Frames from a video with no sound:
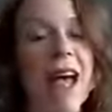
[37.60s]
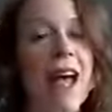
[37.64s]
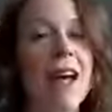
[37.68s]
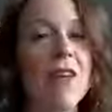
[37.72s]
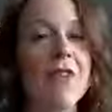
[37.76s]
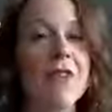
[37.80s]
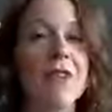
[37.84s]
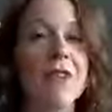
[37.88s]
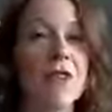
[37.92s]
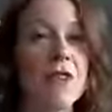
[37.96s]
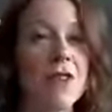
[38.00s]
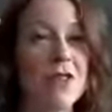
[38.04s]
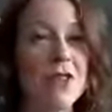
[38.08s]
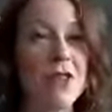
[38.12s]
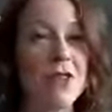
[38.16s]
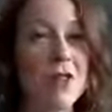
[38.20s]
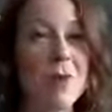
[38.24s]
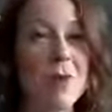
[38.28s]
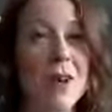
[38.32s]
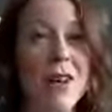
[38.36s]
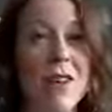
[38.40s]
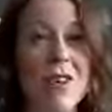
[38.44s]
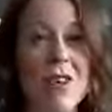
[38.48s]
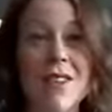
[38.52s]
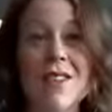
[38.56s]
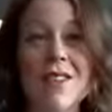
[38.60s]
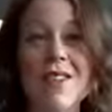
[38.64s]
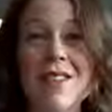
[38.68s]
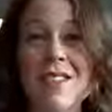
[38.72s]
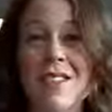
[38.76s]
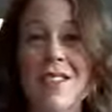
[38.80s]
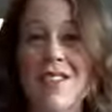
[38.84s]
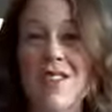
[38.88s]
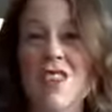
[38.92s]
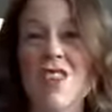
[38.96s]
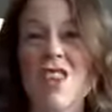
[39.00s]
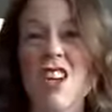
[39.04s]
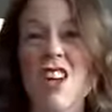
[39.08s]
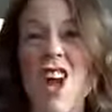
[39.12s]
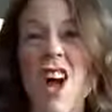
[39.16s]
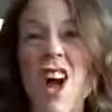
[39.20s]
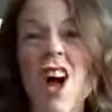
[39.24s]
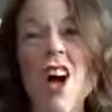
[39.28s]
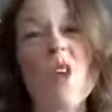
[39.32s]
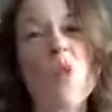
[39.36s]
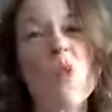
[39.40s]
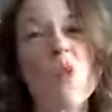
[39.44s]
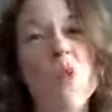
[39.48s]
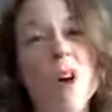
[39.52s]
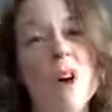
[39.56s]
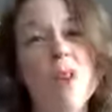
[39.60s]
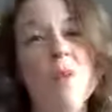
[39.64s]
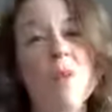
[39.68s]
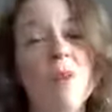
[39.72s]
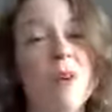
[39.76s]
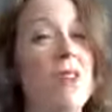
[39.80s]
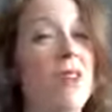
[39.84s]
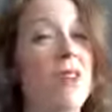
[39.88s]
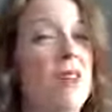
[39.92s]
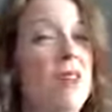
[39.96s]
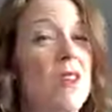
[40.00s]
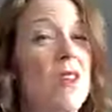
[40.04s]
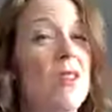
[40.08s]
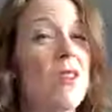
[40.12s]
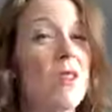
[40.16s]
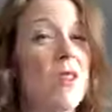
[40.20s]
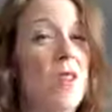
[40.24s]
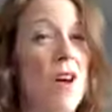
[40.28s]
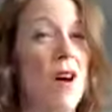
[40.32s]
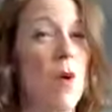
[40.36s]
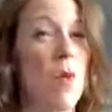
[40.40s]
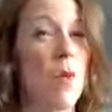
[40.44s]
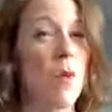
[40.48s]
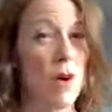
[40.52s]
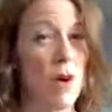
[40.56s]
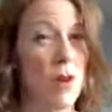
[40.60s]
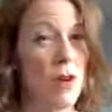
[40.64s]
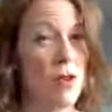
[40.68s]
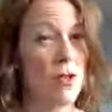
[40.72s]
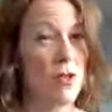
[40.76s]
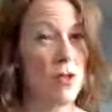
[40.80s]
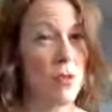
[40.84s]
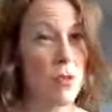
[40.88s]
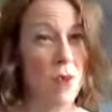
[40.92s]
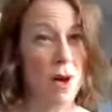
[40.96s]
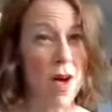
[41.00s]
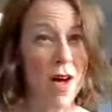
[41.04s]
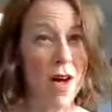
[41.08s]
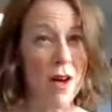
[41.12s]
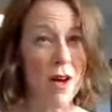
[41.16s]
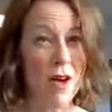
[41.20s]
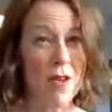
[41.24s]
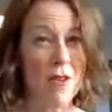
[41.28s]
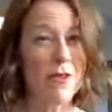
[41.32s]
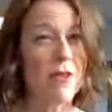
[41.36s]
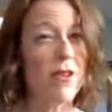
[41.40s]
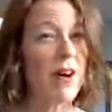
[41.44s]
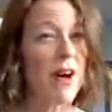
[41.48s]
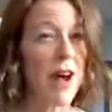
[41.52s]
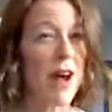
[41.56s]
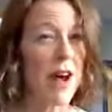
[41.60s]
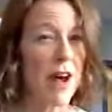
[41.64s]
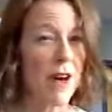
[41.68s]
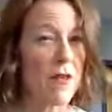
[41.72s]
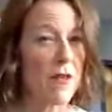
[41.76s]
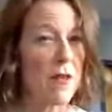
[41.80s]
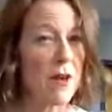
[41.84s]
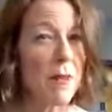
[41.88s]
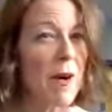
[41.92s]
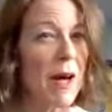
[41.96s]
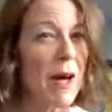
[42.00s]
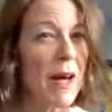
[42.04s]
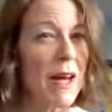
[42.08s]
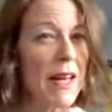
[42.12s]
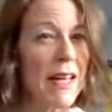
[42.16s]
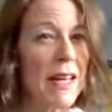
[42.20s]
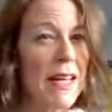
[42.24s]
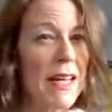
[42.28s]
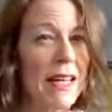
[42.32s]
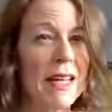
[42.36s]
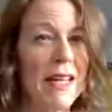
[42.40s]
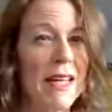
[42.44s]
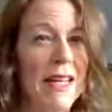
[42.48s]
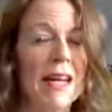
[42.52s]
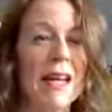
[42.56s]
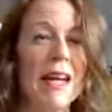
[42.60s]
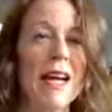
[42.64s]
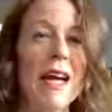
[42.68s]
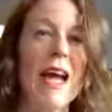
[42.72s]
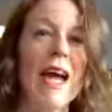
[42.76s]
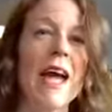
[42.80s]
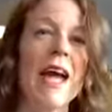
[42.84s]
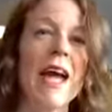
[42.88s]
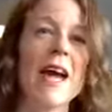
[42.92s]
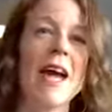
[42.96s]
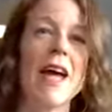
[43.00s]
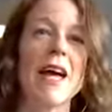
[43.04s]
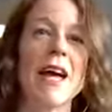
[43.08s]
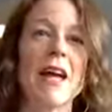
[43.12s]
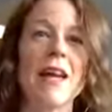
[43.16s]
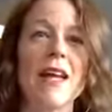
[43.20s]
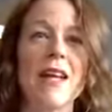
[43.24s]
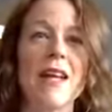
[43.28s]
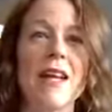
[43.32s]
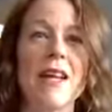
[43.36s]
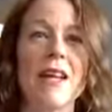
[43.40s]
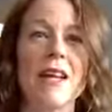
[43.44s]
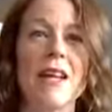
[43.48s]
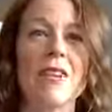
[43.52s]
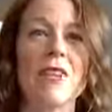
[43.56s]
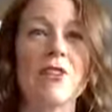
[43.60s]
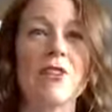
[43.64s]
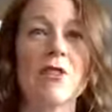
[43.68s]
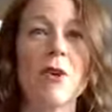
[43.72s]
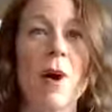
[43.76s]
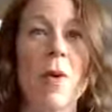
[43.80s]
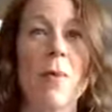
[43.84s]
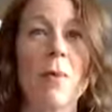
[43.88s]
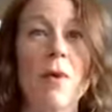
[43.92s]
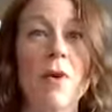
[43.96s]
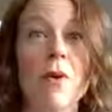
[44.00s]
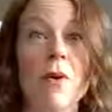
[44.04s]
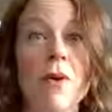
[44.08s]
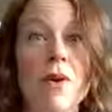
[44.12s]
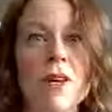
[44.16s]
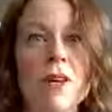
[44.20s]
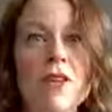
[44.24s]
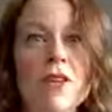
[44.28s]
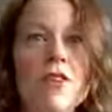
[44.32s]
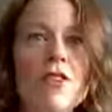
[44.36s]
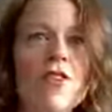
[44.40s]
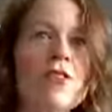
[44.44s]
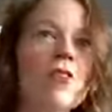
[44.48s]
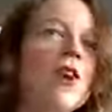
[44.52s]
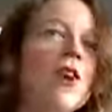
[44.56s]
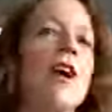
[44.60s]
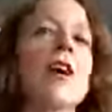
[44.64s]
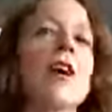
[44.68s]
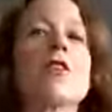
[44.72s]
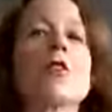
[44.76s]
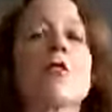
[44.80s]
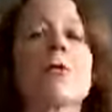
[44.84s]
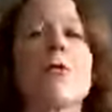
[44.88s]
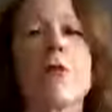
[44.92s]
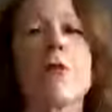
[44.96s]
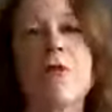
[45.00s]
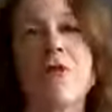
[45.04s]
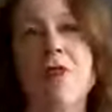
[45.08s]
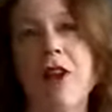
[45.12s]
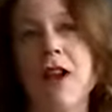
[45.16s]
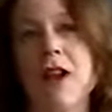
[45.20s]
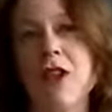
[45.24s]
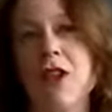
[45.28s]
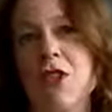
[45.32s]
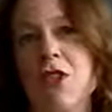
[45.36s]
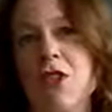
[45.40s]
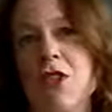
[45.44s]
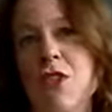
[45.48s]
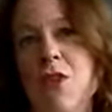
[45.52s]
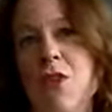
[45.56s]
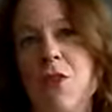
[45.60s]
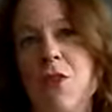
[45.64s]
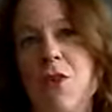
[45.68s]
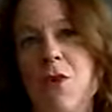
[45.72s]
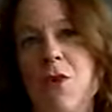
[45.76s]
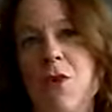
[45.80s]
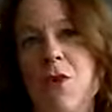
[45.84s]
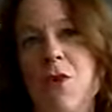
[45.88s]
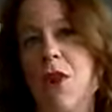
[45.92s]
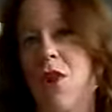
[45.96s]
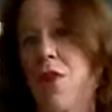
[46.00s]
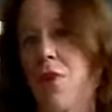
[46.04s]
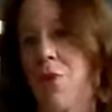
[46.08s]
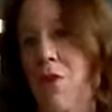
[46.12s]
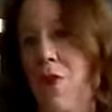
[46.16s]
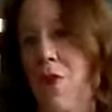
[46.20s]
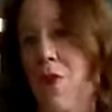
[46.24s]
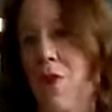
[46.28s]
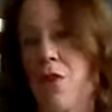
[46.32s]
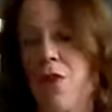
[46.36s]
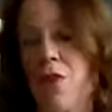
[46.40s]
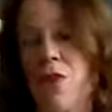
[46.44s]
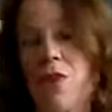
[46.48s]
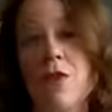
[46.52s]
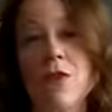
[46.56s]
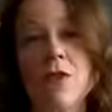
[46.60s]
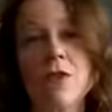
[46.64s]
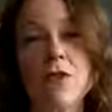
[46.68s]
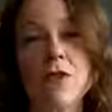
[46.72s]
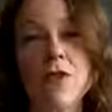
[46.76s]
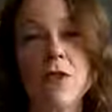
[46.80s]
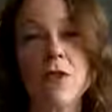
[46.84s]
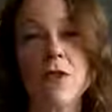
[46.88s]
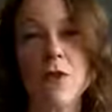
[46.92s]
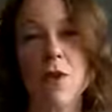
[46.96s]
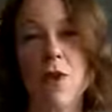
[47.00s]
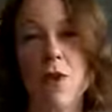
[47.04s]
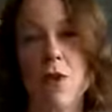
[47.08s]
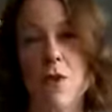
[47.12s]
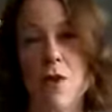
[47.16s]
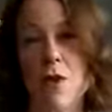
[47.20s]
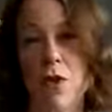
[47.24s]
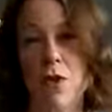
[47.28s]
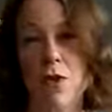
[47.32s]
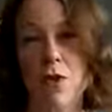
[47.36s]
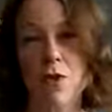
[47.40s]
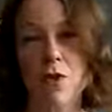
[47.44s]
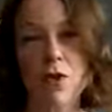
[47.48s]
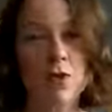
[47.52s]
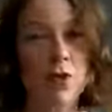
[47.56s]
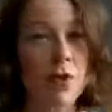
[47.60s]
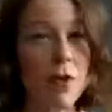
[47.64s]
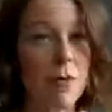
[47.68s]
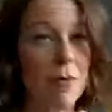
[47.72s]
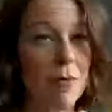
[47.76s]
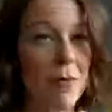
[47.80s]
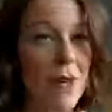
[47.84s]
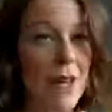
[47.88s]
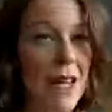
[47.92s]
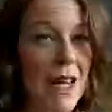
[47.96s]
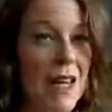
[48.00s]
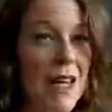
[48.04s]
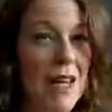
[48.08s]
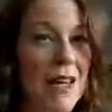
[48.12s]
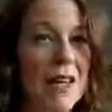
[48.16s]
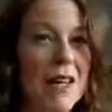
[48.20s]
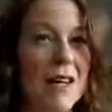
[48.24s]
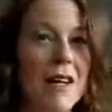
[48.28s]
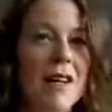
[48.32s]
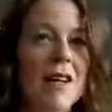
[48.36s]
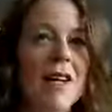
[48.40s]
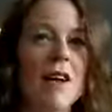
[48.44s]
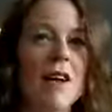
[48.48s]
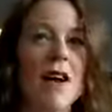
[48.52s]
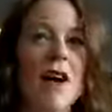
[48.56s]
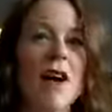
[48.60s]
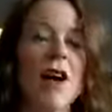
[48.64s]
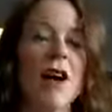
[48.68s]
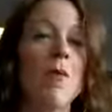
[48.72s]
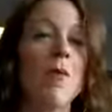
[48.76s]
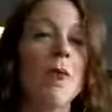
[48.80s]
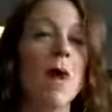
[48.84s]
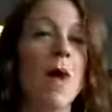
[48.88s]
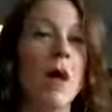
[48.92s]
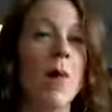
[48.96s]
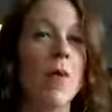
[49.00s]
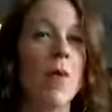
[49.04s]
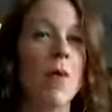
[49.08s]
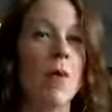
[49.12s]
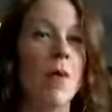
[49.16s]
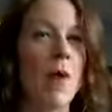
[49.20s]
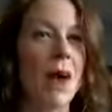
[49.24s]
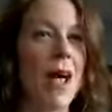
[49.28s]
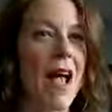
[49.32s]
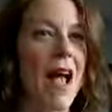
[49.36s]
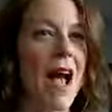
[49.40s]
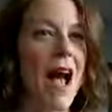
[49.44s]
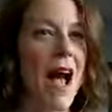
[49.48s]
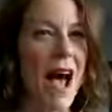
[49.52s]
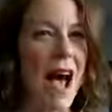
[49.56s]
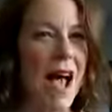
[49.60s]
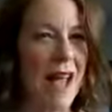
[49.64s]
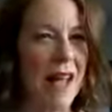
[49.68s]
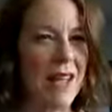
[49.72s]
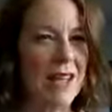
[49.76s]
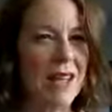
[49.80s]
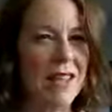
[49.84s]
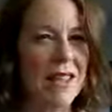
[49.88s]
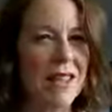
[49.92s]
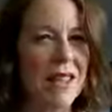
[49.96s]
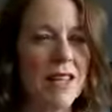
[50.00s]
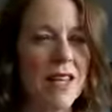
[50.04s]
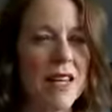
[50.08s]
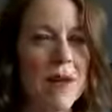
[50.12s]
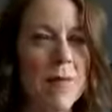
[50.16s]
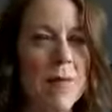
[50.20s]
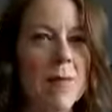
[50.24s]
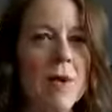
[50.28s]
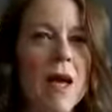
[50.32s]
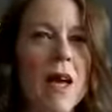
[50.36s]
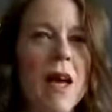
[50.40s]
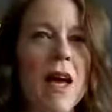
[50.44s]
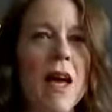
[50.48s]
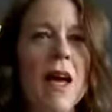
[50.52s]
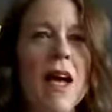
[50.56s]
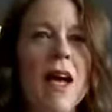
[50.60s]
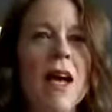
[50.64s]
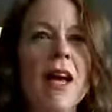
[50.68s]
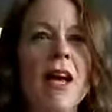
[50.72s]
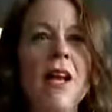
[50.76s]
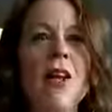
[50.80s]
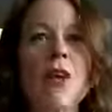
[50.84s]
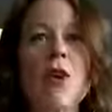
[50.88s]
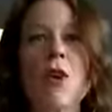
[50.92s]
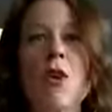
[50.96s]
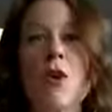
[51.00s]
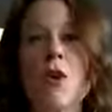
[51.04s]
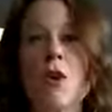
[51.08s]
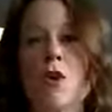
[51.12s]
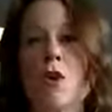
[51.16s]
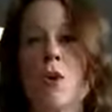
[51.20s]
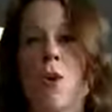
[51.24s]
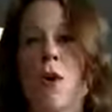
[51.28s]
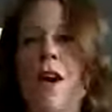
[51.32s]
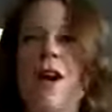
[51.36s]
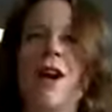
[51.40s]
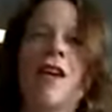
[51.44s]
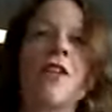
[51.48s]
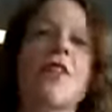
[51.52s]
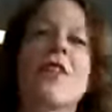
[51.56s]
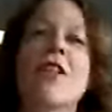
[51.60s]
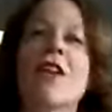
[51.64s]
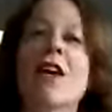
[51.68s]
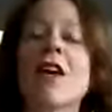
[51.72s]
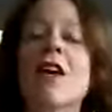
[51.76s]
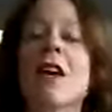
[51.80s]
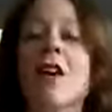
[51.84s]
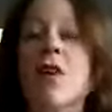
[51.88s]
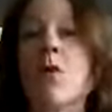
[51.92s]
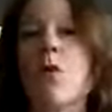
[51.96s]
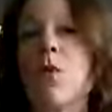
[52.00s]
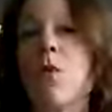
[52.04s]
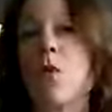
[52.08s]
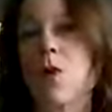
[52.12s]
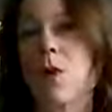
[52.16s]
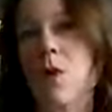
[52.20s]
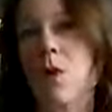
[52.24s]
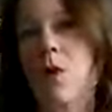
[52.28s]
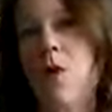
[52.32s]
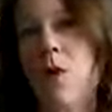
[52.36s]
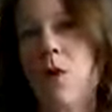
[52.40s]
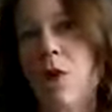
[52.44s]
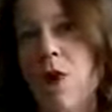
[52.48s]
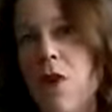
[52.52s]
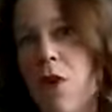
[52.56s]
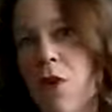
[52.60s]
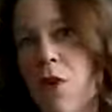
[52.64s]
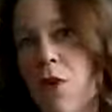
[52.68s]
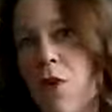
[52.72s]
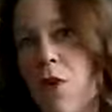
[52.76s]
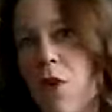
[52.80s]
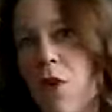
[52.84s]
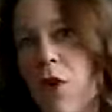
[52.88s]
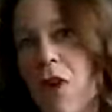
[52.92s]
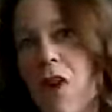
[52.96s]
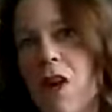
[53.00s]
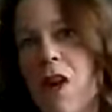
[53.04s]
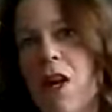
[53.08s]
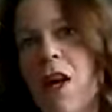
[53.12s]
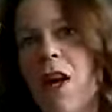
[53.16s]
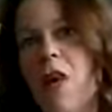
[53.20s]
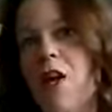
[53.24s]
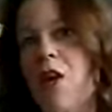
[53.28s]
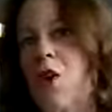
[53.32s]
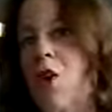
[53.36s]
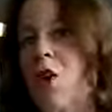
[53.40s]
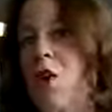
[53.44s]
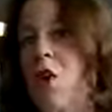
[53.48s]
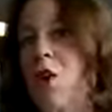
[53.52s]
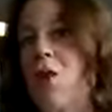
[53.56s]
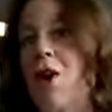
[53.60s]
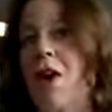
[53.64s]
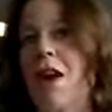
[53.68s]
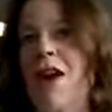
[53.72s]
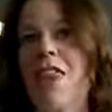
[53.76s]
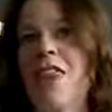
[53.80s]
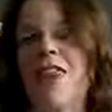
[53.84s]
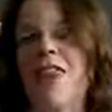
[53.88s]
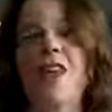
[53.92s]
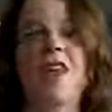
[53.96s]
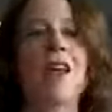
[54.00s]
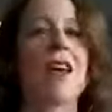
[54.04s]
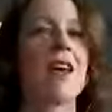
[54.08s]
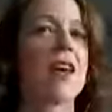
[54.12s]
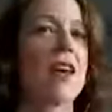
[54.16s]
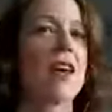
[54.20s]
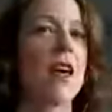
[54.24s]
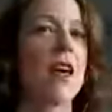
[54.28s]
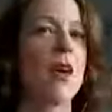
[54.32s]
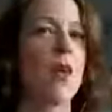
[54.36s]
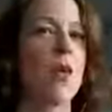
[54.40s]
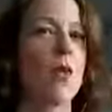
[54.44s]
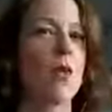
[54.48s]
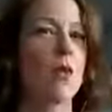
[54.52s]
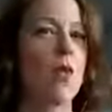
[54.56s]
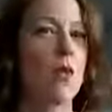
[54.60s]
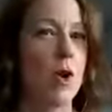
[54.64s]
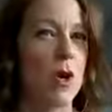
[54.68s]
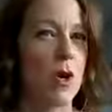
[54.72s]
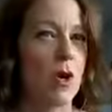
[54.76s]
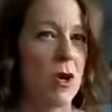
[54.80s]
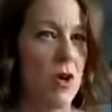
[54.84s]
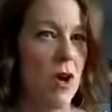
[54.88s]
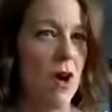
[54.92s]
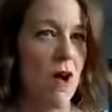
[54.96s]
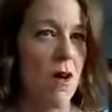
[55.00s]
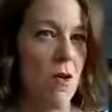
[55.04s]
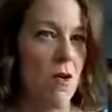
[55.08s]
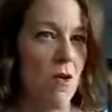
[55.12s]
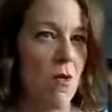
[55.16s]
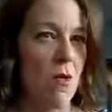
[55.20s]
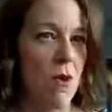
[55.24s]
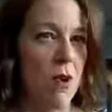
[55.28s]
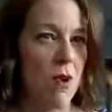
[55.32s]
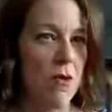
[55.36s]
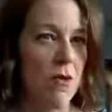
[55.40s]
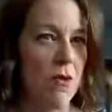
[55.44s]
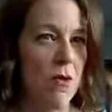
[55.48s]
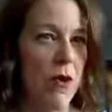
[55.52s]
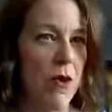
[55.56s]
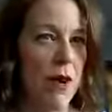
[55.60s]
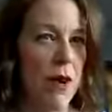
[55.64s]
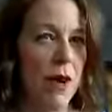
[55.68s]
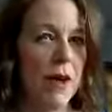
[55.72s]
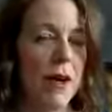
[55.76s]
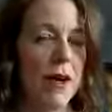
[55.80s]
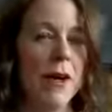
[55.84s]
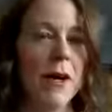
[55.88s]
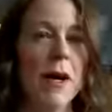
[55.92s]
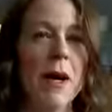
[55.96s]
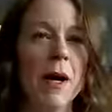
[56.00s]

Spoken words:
And the truth of the matter is, there's not one pillow that works well for everybody. And so I'm going to try to provide you with reviews of what worked for me, and the way I sleep, and who I think it would work for, and who I think it would not work for.